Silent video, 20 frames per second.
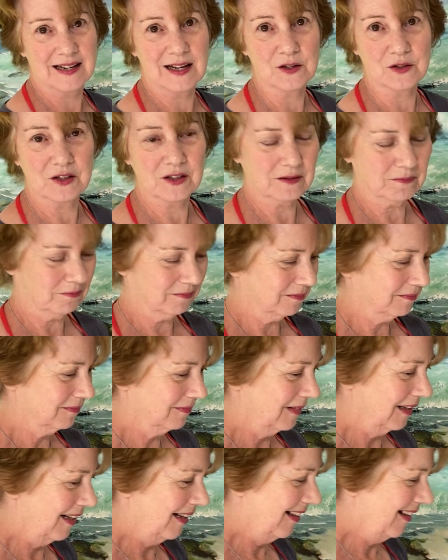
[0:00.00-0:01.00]
out.
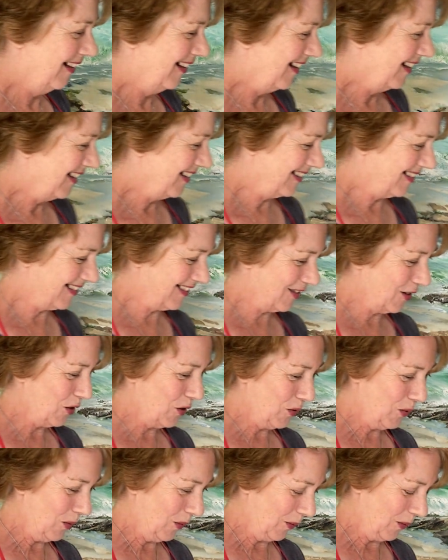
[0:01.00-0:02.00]

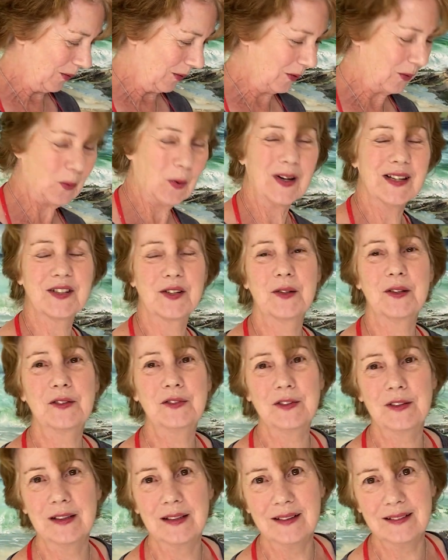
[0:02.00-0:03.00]
So quite
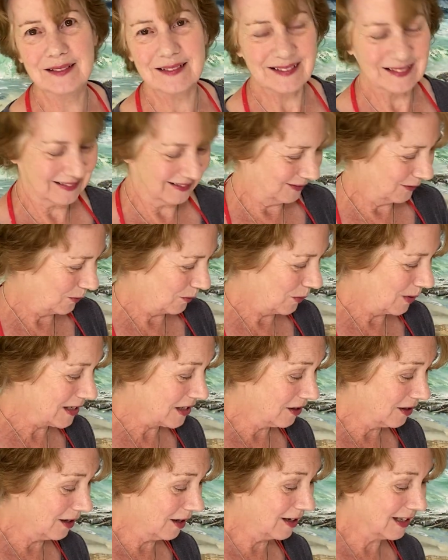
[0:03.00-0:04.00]
often when
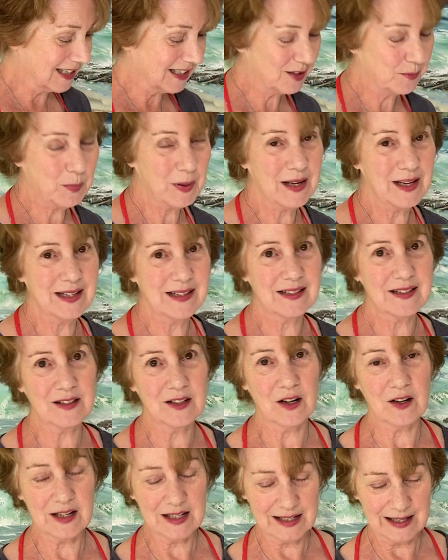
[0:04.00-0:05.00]
you're learning to paint,
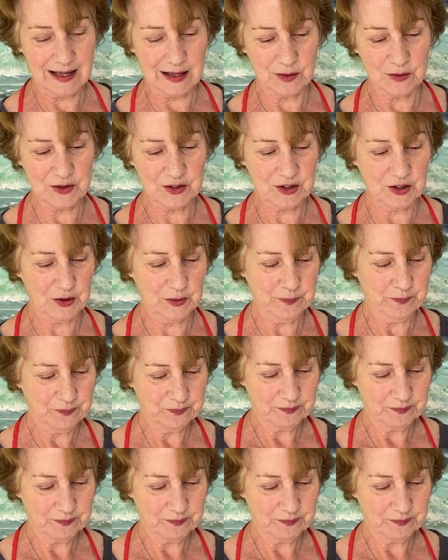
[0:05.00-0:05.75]
learning how to